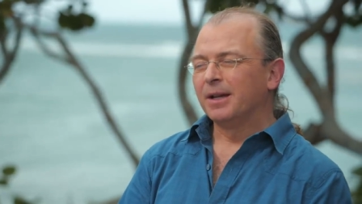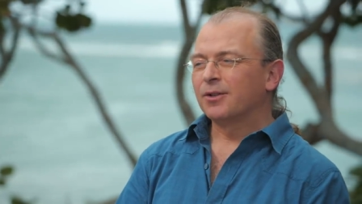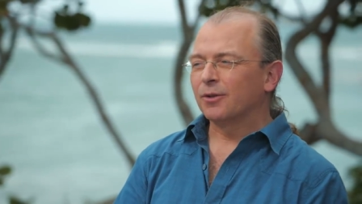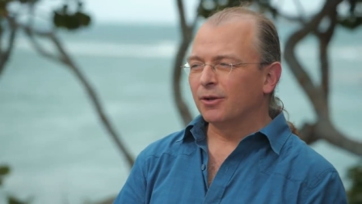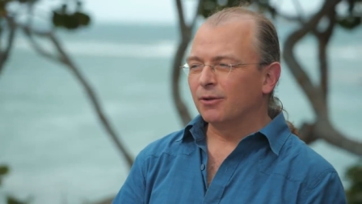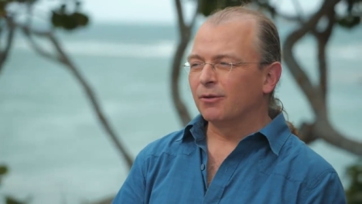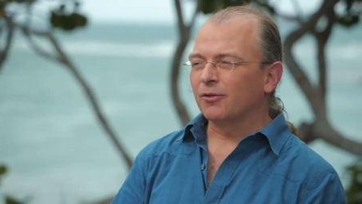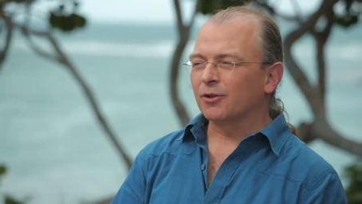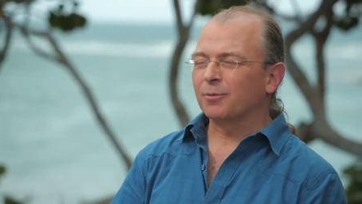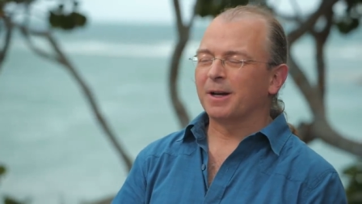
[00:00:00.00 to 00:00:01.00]
So the
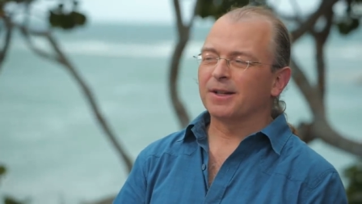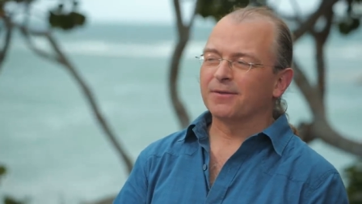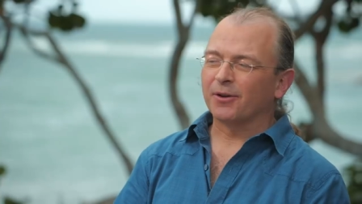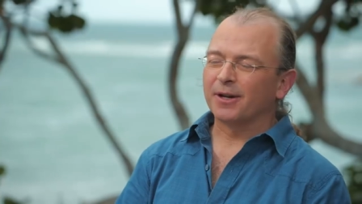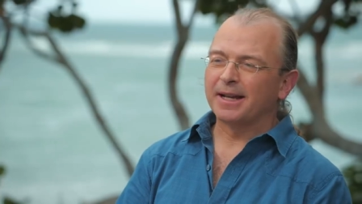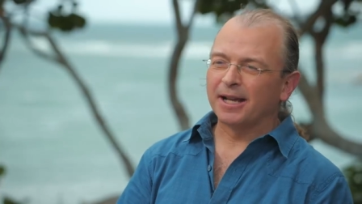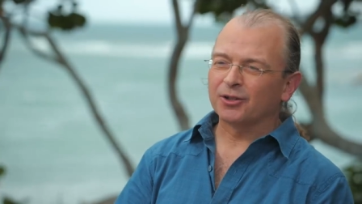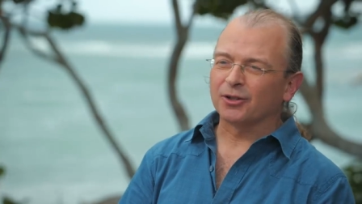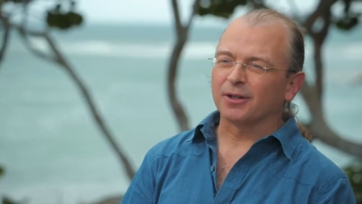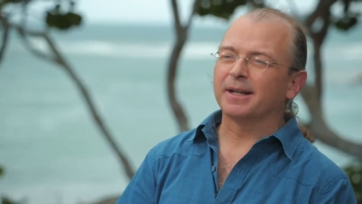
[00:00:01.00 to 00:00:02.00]
universe, by its very
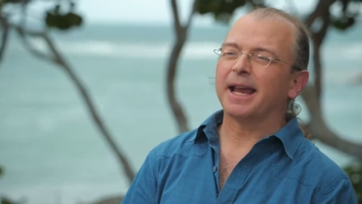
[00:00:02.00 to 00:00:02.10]
nature,